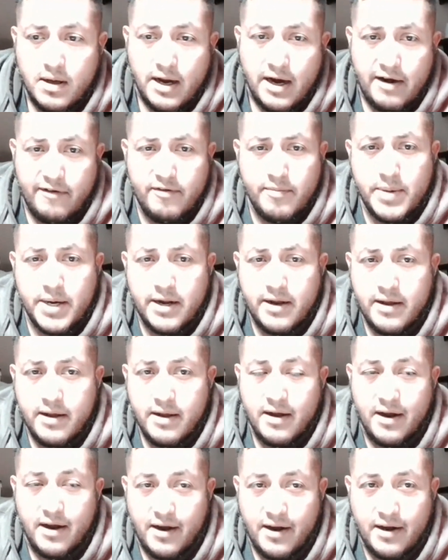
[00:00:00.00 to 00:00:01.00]
hey, everybody.
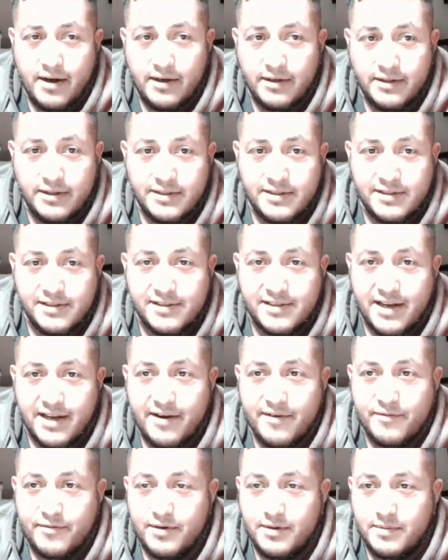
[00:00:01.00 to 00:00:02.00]
This is
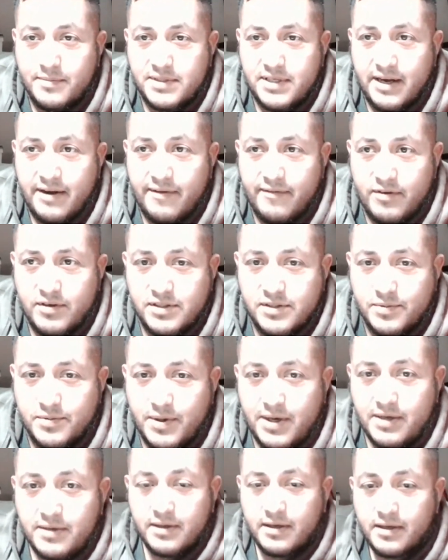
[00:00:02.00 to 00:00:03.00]
Sam from Sam vs.
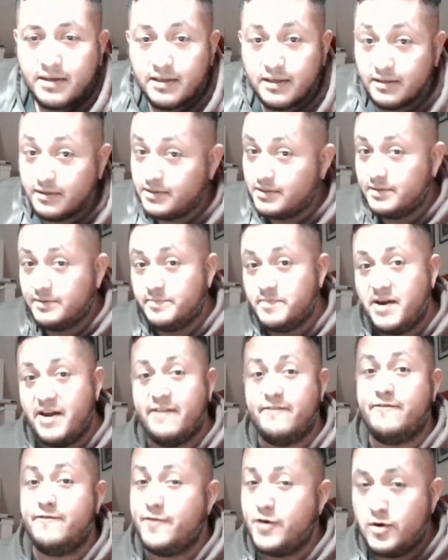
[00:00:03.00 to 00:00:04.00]
Wild. It's
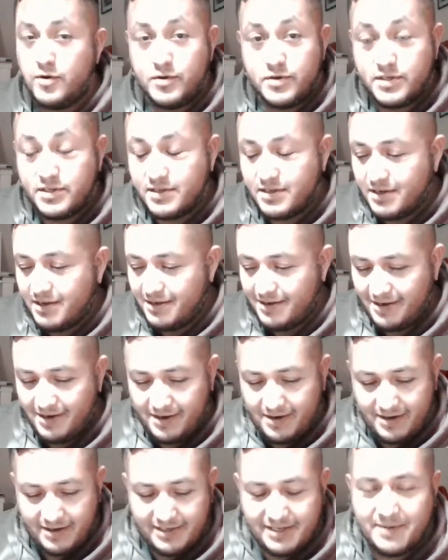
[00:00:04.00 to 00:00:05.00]
my first
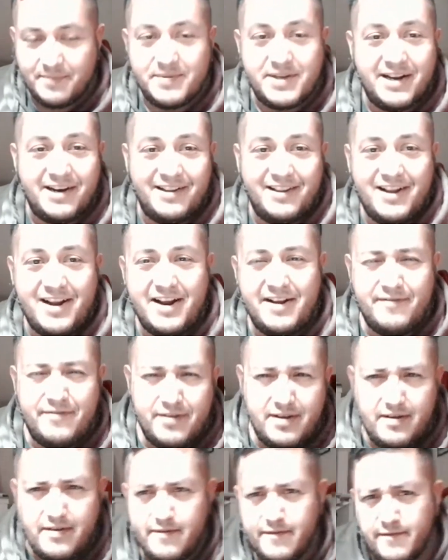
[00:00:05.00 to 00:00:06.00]
attempt at a live
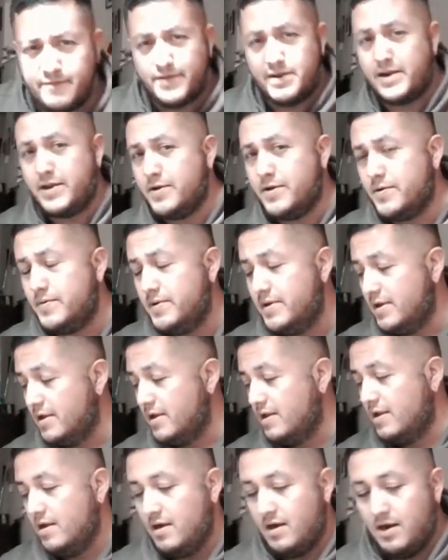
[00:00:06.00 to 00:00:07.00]
video.
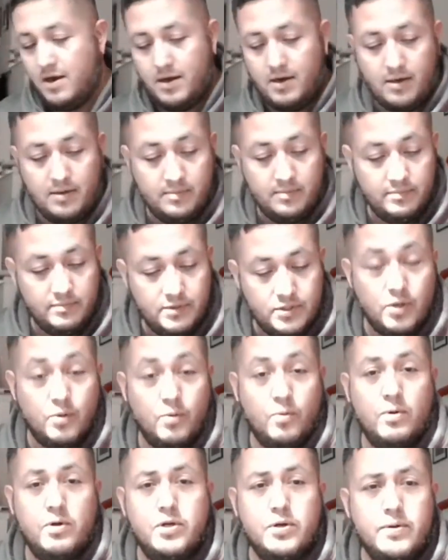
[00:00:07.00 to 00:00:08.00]
So
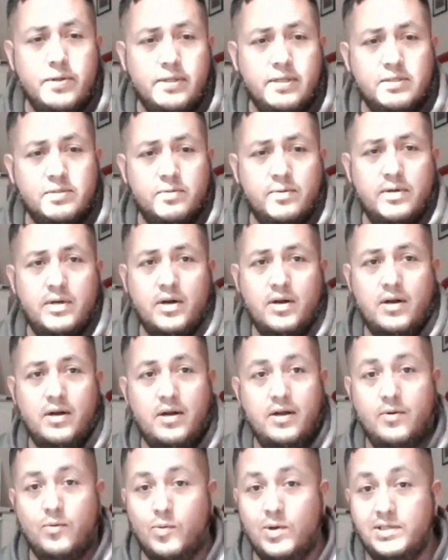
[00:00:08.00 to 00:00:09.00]
we're doing this one
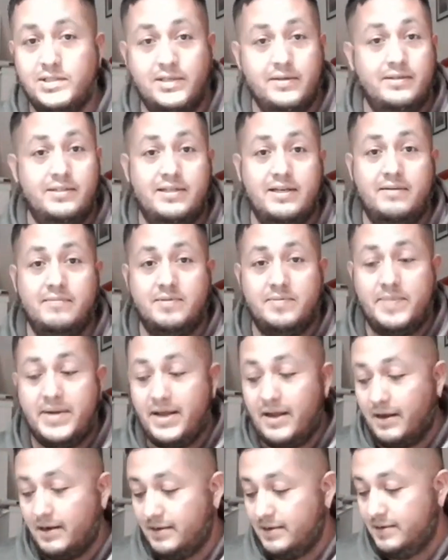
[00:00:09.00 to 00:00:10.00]
on what's in Sam's
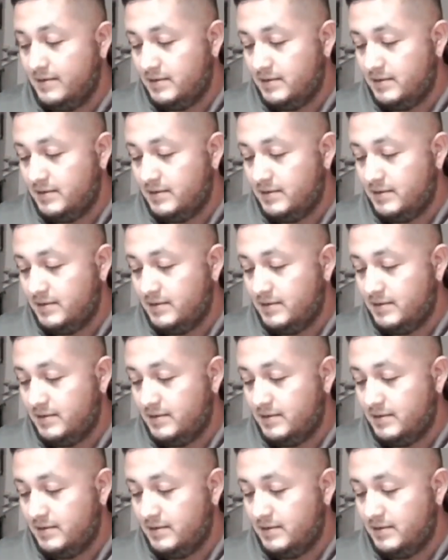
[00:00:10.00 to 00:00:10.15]
back.